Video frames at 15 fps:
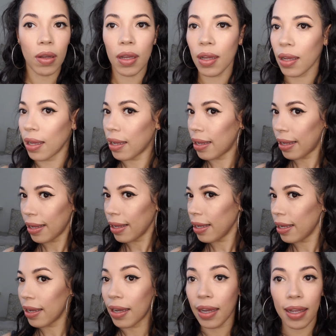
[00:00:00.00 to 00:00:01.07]

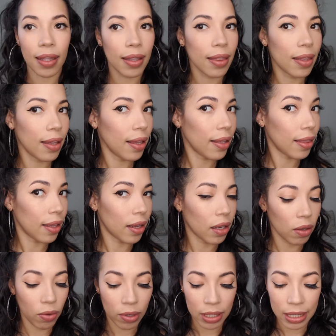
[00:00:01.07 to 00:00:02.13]
Okay, I think they
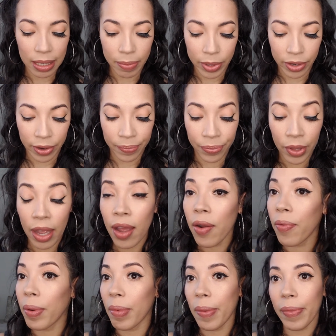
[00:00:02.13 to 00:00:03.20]
look similar.
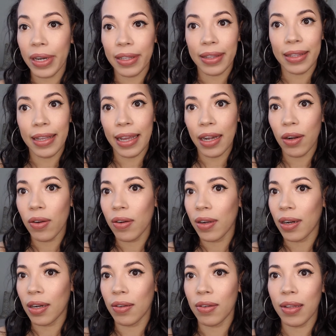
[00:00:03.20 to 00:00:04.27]
Remember, they don't gonna
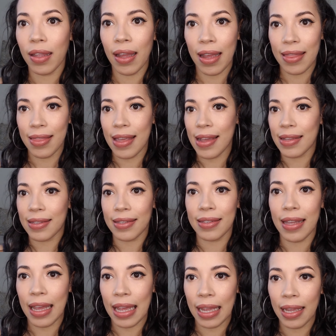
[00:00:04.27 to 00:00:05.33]
look the
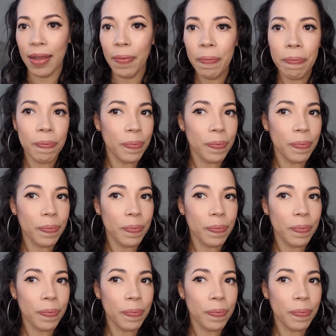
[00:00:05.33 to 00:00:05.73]
same.